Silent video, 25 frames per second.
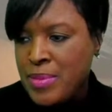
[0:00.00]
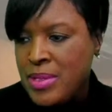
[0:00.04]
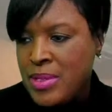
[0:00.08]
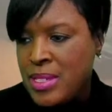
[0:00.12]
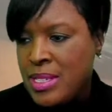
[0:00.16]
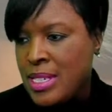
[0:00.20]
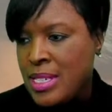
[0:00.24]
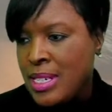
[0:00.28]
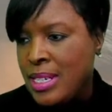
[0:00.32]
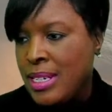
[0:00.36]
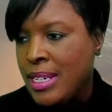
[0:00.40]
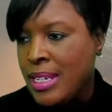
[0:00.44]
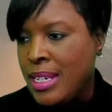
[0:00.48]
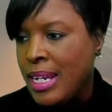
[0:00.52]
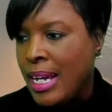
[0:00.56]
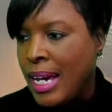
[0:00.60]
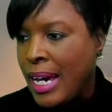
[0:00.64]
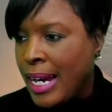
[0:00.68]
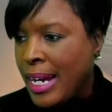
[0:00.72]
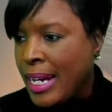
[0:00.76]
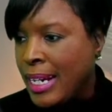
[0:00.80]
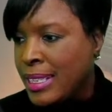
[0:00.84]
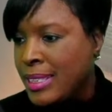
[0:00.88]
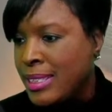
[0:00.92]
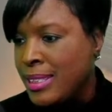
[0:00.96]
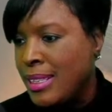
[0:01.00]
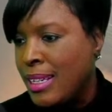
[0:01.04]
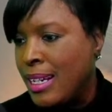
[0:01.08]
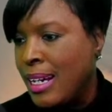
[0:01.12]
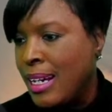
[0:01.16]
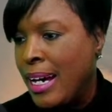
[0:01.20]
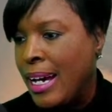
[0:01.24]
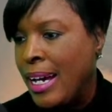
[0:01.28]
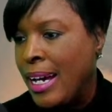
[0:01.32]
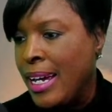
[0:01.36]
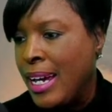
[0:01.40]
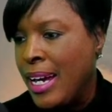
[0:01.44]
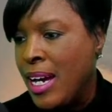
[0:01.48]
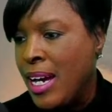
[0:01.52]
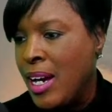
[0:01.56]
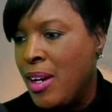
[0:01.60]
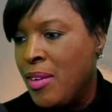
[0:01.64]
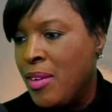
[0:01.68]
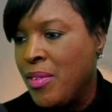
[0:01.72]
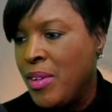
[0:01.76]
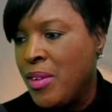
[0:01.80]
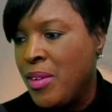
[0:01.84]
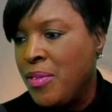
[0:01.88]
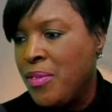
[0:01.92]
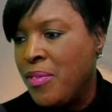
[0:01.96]
Tonight I have
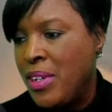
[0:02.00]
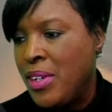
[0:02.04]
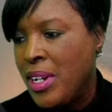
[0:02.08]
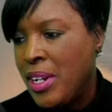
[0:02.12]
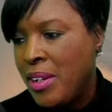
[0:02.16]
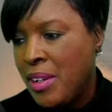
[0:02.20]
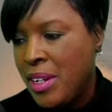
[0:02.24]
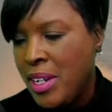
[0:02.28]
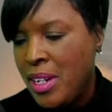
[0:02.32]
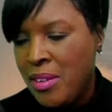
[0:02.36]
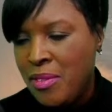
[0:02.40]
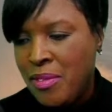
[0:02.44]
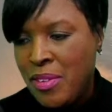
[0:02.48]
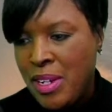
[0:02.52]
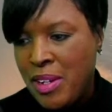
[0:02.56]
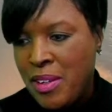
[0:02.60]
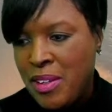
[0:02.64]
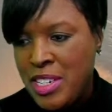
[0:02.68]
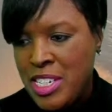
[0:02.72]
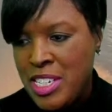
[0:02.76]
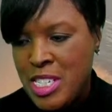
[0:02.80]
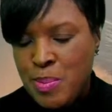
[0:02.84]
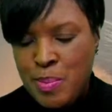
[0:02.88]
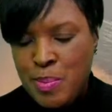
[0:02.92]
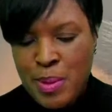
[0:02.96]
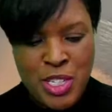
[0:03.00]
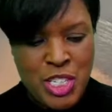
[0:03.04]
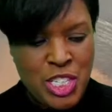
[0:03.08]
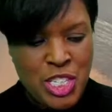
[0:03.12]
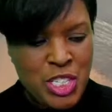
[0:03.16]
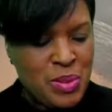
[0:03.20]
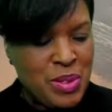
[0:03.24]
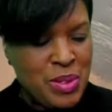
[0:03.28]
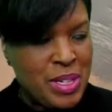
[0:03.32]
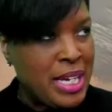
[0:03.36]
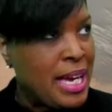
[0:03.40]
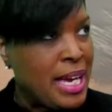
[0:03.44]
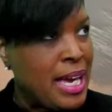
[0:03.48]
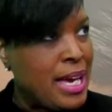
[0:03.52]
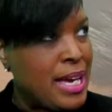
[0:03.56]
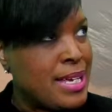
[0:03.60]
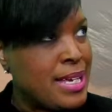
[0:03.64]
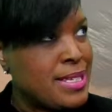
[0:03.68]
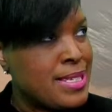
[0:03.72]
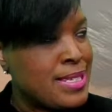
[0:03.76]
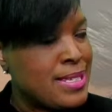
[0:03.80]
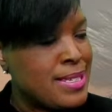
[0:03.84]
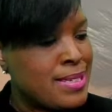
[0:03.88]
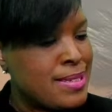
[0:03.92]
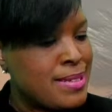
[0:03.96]
a very, very special
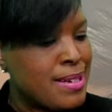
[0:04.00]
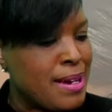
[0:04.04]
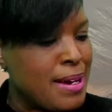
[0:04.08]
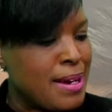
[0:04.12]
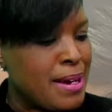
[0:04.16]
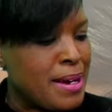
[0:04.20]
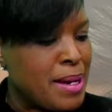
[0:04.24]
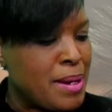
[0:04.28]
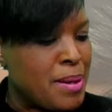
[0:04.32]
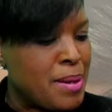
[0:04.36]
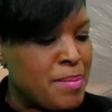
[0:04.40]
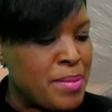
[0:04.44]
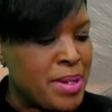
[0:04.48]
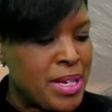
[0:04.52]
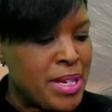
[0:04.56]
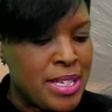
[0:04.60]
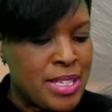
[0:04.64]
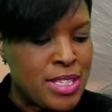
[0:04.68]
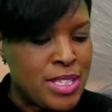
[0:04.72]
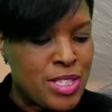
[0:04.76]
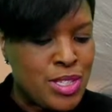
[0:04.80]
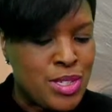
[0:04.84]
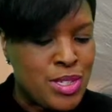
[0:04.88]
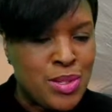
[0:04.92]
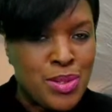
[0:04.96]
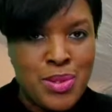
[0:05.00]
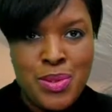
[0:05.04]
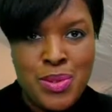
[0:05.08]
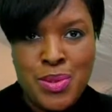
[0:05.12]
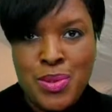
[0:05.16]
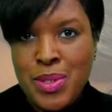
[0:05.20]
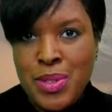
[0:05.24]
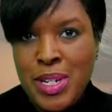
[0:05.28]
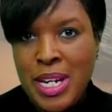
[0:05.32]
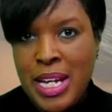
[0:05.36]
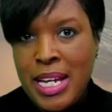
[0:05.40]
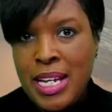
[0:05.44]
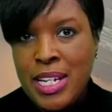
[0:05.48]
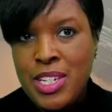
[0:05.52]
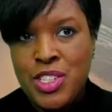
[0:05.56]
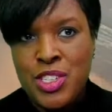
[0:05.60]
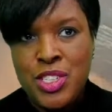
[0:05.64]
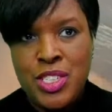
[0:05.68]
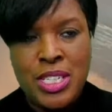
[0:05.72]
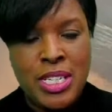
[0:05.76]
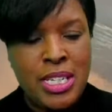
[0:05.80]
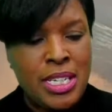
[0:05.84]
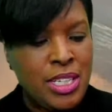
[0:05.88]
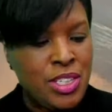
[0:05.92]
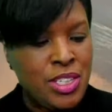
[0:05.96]
guest. As soon as
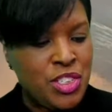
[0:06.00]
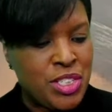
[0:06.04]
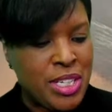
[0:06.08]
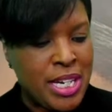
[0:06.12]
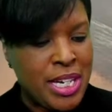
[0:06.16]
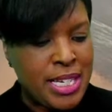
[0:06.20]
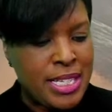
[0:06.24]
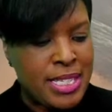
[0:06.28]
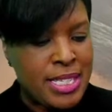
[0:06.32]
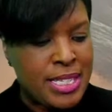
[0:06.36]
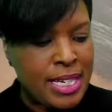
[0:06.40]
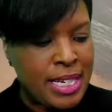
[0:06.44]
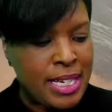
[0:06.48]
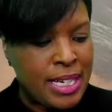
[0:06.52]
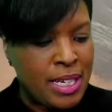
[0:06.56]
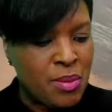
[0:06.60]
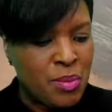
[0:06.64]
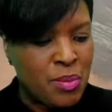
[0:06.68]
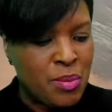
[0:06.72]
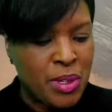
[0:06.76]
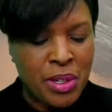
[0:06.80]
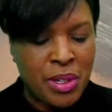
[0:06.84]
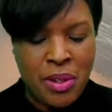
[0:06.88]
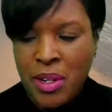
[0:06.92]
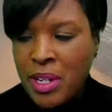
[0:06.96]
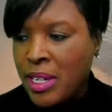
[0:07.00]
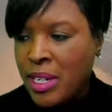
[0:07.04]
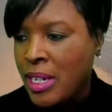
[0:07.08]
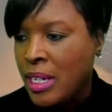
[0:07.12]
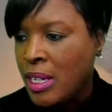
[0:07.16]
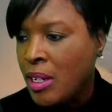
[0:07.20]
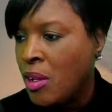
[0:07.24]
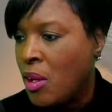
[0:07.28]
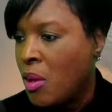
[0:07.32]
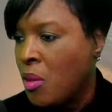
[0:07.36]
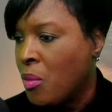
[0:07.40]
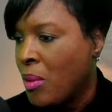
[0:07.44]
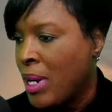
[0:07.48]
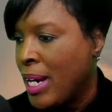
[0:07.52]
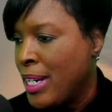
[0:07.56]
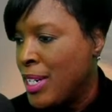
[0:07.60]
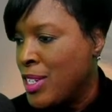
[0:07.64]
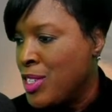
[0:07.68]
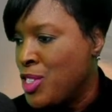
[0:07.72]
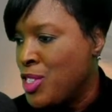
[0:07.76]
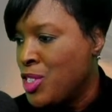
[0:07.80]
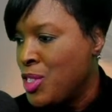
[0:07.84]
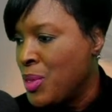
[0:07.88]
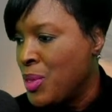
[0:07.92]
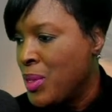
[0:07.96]
she checks in, we're going to go right
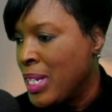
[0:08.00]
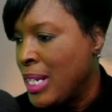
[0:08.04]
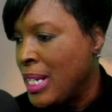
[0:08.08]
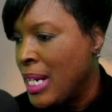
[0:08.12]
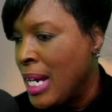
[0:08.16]
into it.